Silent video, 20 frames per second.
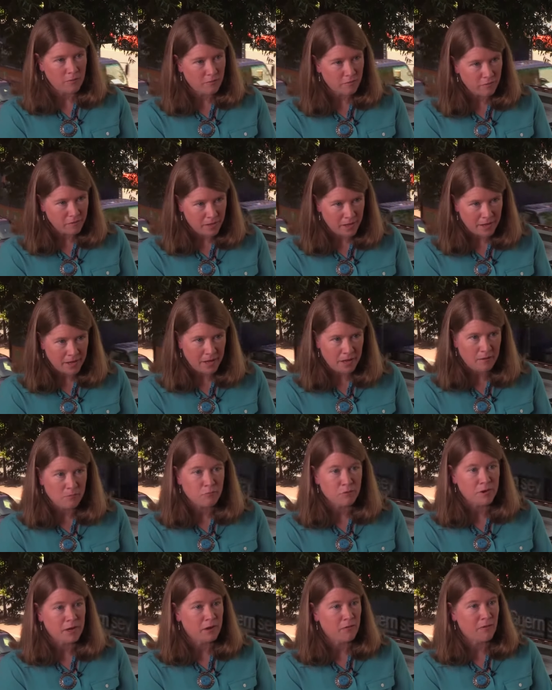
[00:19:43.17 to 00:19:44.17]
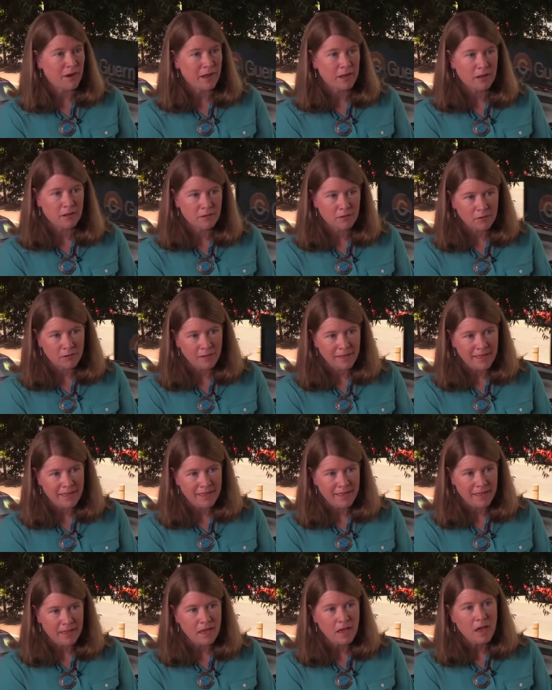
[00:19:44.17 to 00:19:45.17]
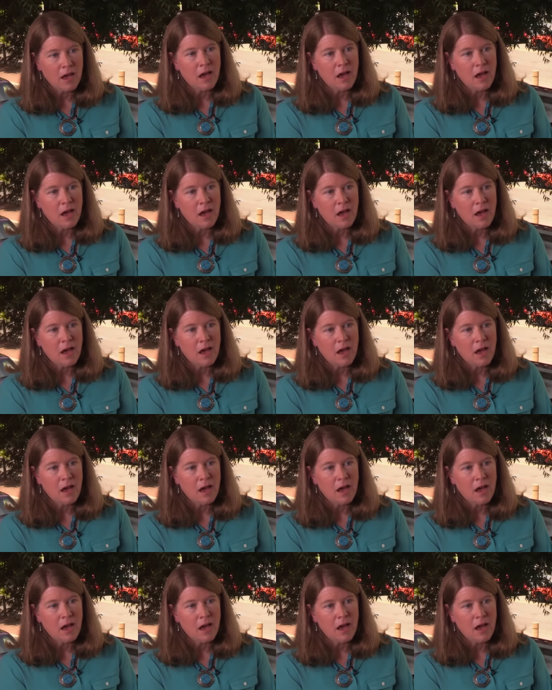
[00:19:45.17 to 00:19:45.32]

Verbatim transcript: it flooded pretty regularly.